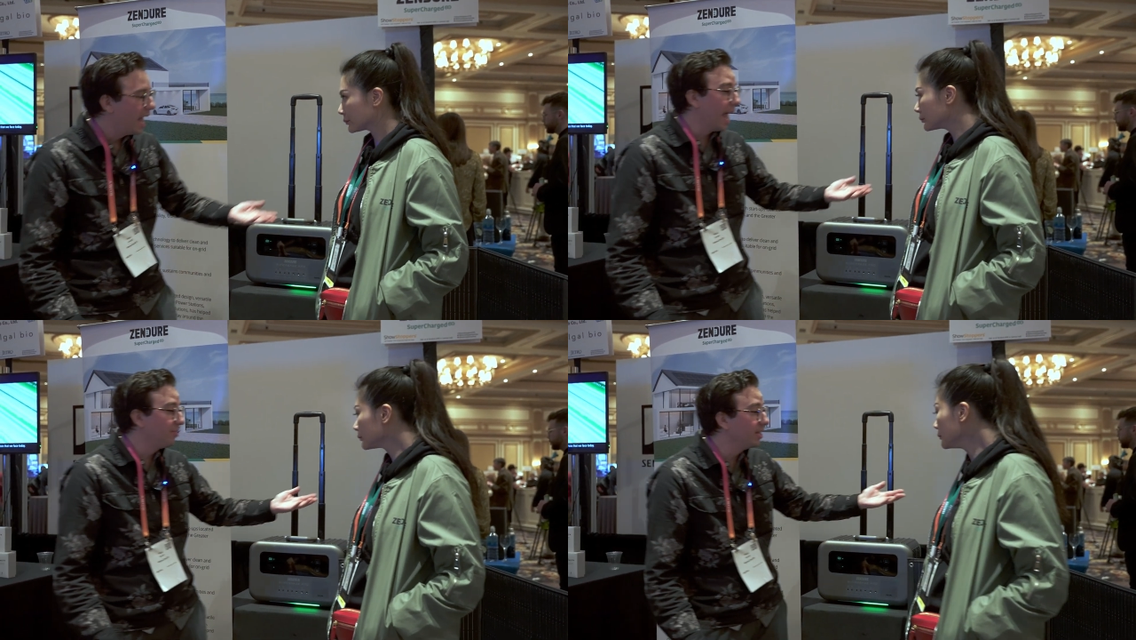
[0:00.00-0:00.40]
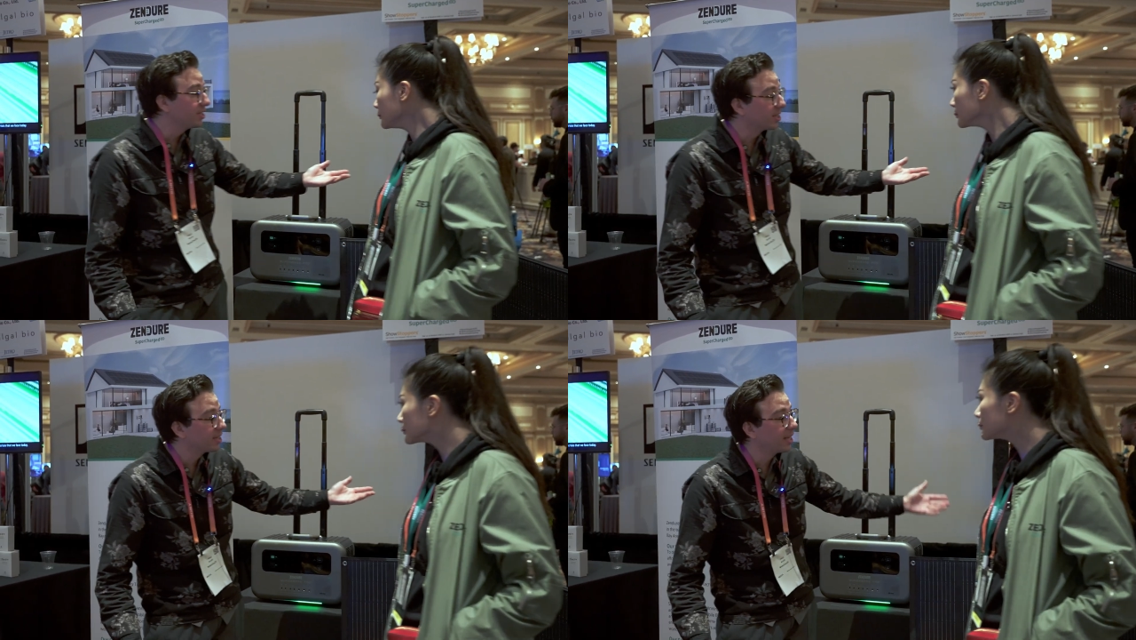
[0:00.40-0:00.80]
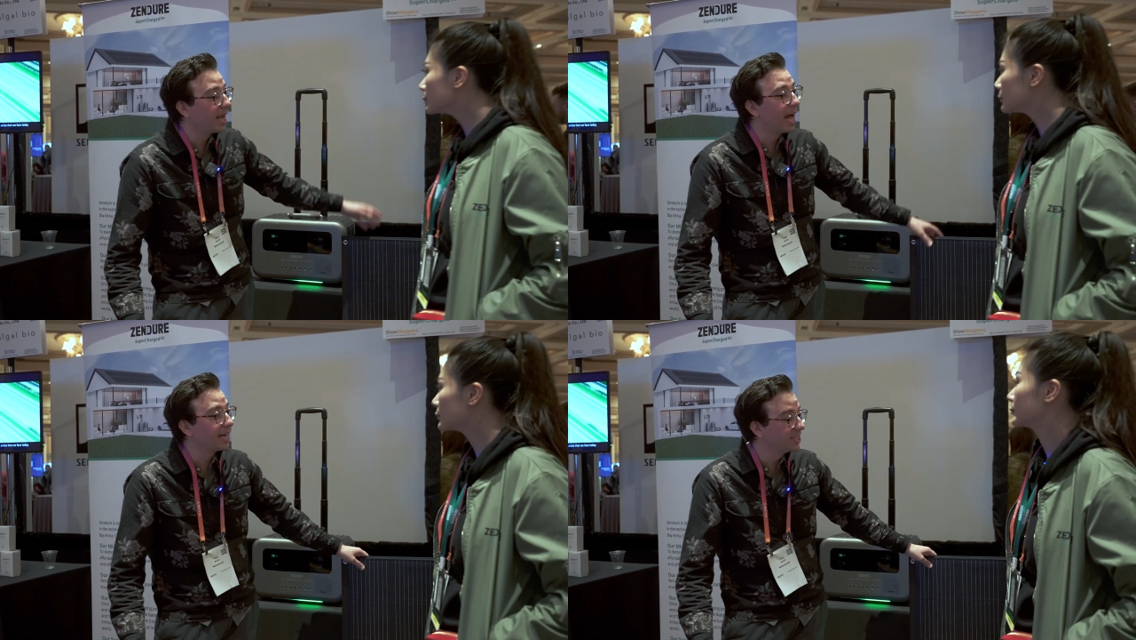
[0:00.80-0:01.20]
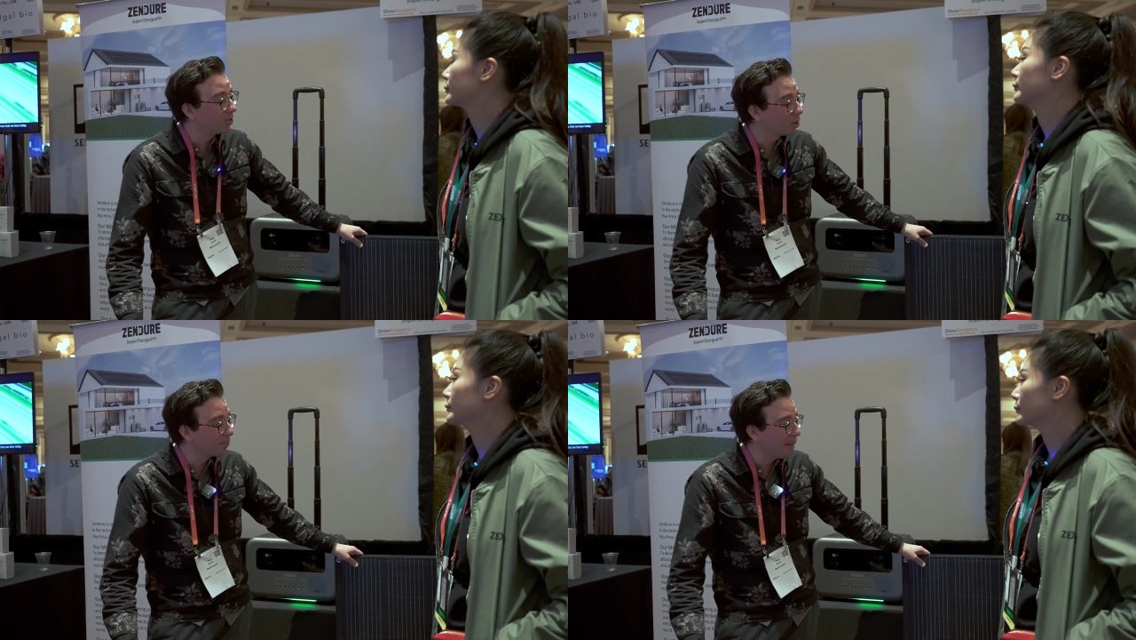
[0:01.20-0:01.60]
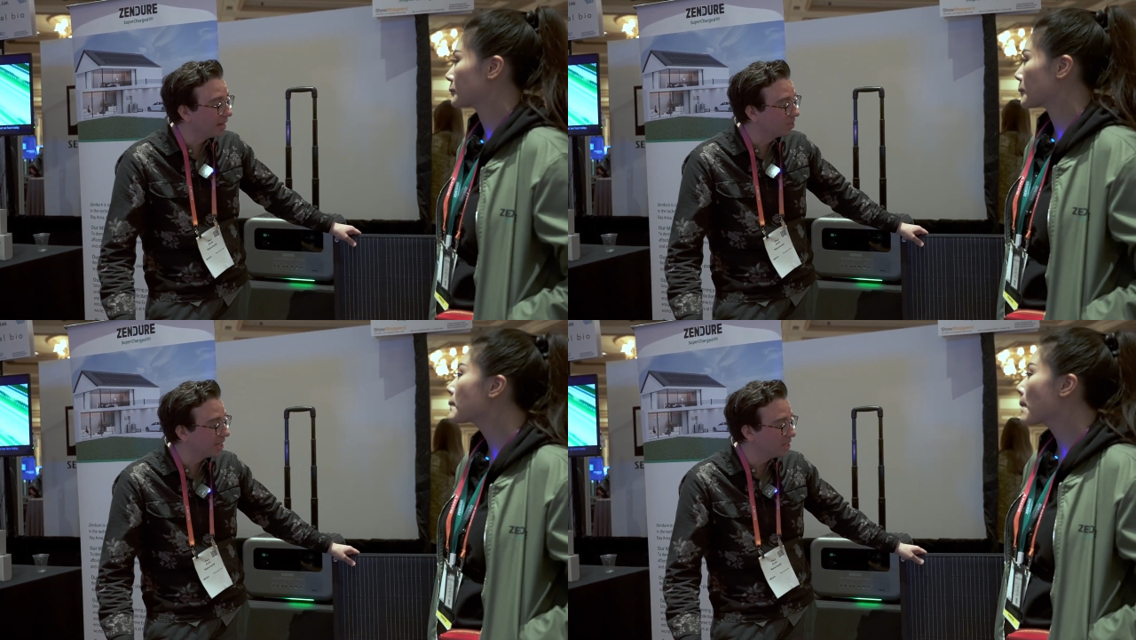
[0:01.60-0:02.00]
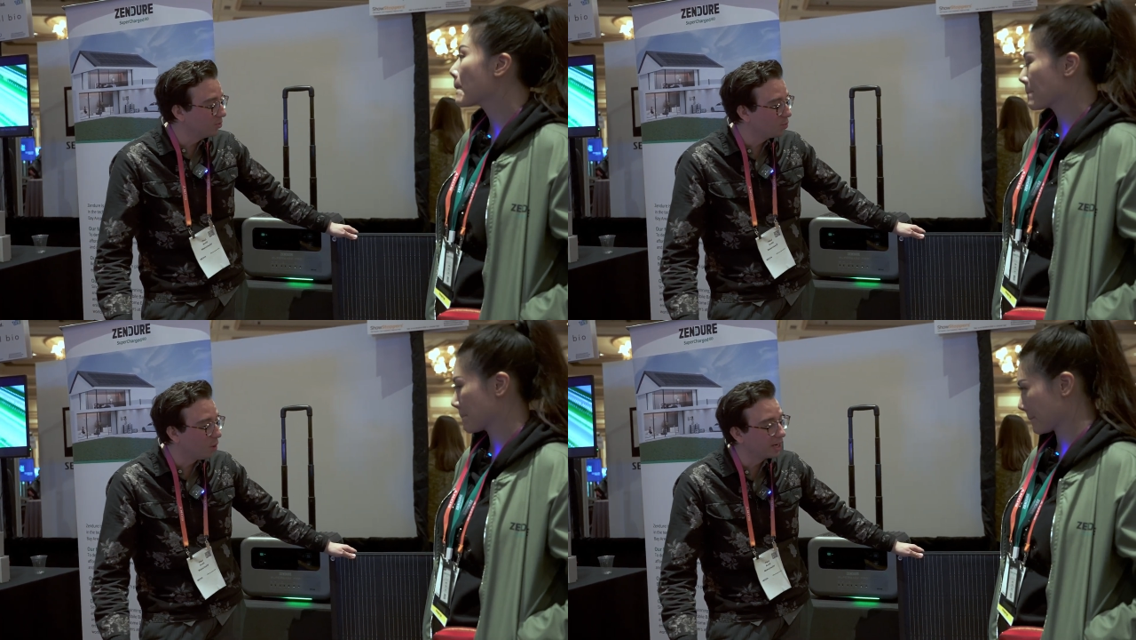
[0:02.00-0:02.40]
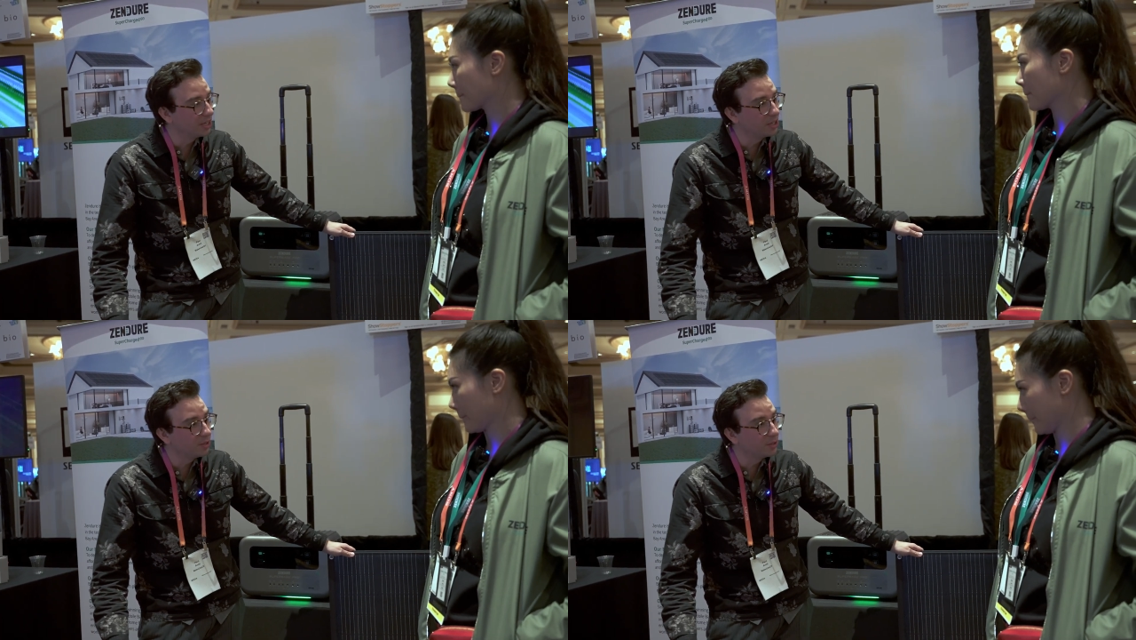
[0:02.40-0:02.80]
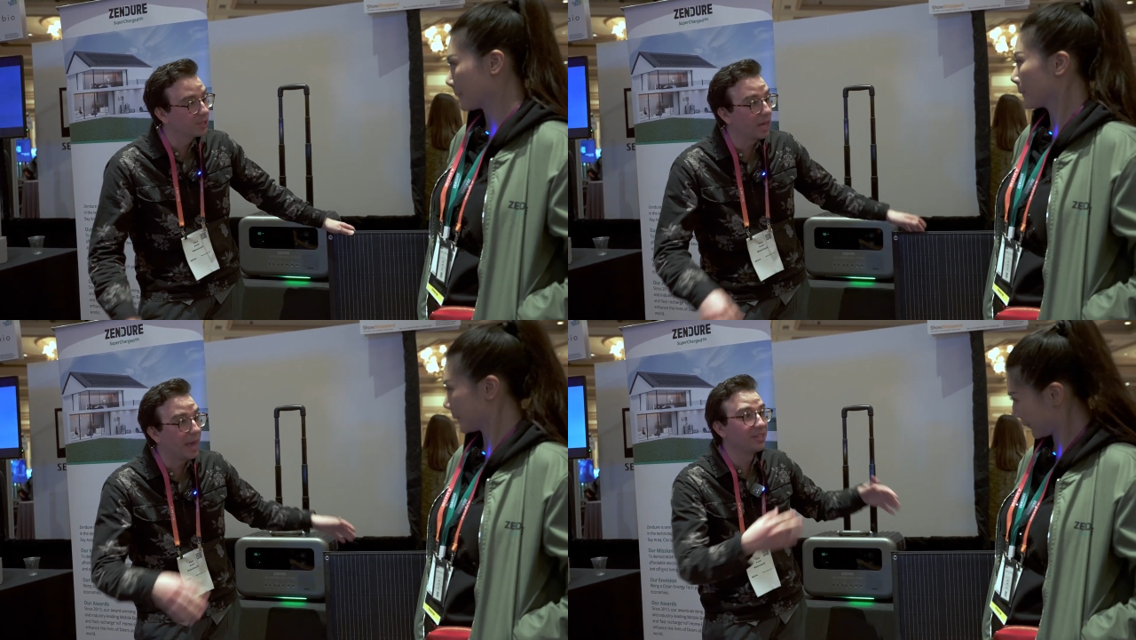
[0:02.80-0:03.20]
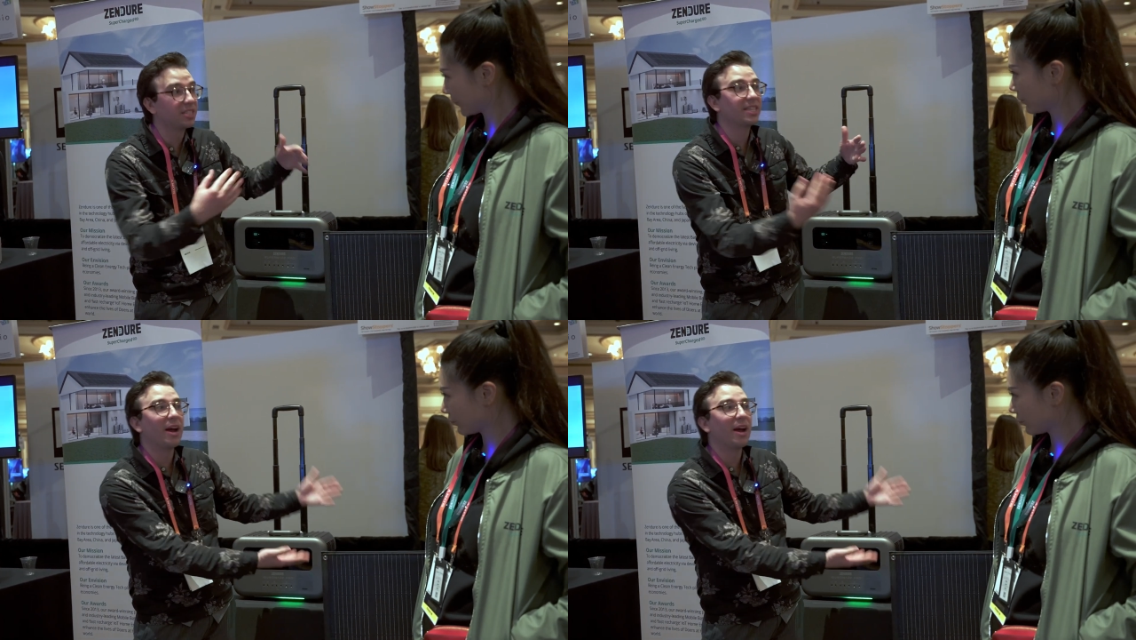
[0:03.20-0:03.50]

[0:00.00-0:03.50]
Speaker 1: and these are the kind of solar panels that you would want to use, and this is